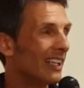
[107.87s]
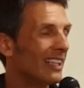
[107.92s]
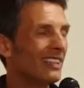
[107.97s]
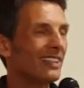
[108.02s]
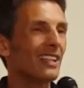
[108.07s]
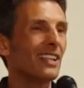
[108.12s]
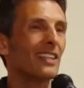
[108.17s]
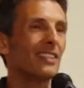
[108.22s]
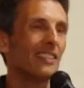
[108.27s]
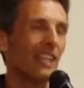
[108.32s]

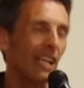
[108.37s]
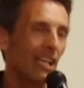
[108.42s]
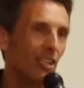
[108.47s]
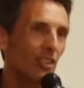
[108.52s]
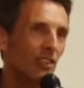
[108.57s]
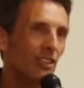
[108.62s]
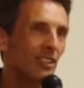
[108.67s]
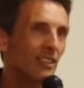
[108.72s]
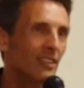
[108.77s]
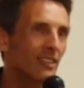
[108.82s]
Is it a
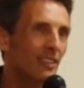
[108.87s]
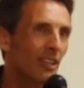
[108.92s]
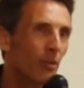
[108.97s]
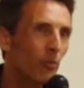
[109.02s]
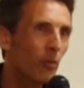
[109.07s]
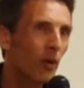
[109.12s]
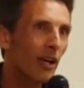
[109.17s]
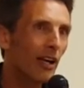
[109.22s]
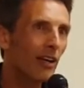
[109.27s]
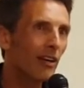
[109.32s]
tension
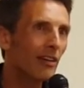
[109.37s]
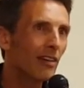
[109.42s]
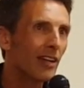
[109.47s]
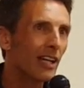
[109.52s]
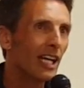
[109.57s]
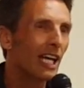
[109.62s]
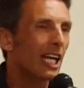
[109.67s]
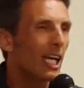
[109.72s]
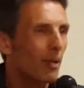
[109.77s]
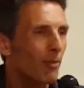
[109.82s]
somewhere?
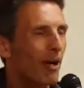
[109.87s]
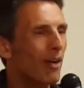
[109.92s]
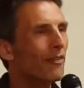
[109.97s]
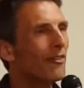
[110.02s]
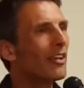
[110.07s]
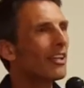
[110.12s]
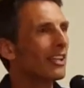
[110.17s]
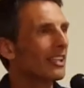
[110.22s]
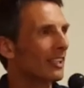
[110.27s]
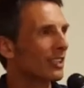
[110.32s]
Am I
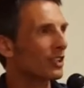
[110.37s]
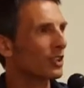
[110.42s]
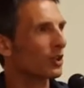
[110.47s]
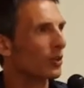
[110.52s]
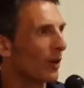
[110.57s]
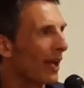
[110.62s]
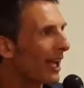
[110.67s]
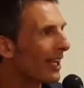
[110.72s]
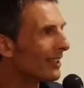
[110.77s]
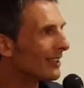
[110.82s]
feeling
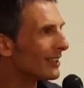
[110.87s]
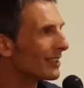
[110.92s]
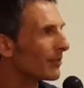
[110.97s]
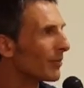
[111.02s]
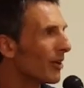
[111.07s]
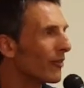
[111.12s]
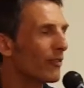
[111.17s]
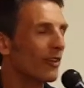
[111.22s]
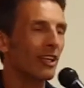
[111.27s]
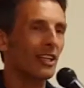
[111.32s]
stressed?
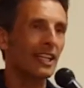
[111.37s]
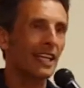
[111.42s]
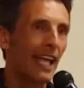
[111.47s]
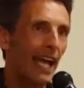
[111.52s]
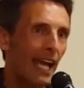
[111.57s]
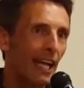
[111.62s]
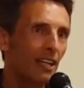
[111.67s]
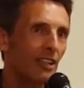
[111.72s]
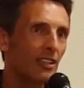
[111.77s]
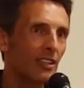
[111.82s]
Am I feeling
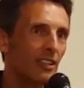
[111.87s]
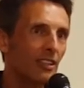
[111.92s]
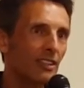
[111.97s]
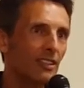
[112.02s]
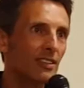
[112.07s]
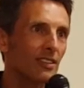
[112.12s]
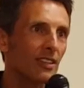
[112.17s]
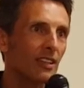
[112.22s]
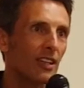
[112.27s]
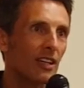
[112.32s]

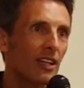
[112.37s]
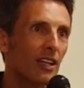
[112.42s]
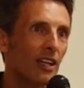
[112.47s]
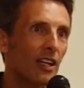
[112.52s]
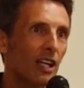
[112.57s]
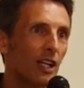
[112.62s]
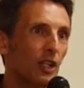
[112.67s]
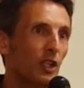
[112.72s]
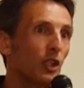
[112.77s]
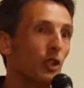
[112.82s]
anxious?
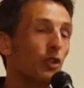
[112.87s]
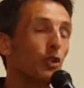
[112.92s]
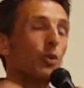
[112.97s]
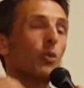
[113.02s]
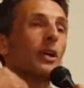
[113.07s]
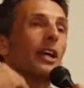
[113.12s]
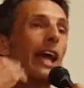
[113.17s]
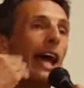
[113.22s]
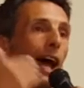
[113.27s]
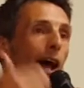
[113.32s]
You
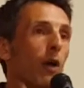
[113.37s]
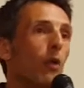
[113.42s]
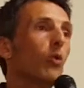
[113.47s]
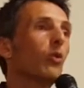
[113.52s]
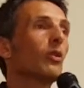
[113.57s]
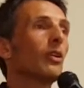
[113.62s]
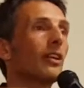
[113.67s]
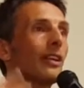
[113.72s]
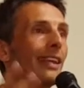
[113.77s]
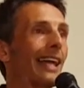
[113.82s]
do an
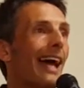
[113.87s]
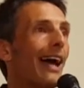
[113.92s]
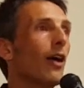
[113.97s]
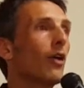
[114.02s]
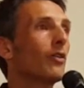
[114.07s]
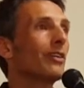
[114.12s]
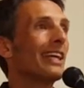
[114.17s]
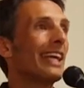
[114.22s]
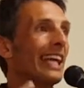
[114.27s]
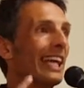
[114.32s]
out
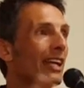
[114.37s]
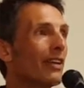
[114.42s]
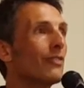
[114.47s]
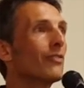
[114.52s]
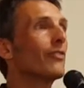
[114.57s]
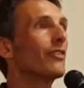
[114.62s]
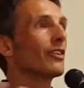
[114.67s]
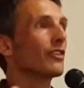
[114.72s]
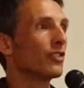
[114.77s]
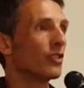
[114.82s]
loud
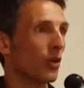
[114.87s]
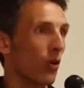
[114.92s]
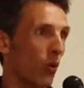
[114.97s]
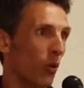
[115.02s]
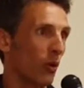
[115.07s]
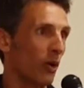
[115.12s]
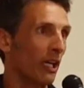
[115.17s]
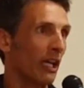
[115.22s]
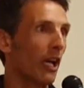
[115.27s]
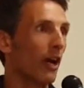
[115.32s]

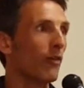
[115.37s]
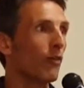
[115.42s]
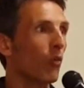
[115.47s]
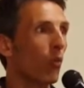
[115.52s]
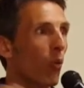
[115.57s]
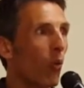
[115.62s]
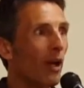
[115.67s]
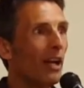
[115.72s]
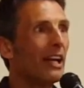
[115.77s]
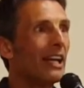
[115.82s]
inventory of
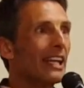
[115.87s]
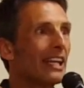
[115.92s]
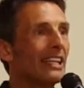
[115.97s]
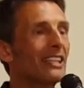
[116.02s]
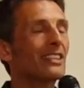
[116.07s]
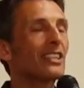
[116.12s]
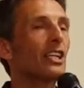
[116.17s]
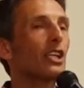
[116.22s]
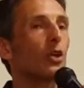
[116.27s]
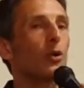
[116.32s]
what it
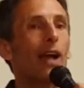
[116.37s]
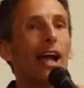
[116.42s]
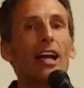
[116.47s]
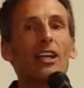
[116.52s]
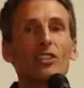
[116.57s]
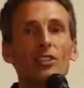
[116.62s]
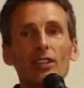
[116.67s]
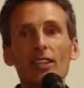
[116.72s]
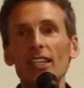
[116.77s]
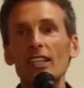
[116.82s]
is that you're
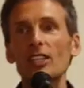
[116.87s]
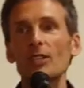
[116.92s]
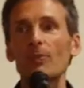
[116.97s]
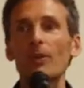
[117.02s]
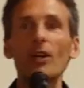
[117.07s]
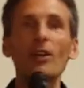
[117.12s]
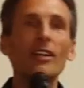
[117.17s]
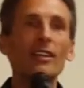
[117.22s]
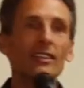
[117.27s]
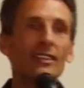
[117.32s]
actually
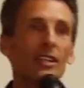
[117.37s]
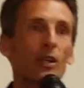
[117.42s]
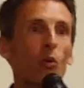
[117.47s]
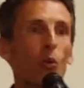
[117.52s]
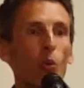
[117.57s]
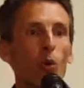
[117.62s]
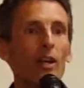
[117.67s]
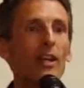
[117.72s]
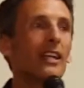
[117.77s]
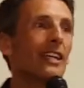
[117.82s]

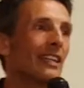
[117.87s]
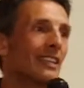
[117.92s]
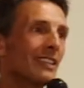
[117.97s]
experiencing, what it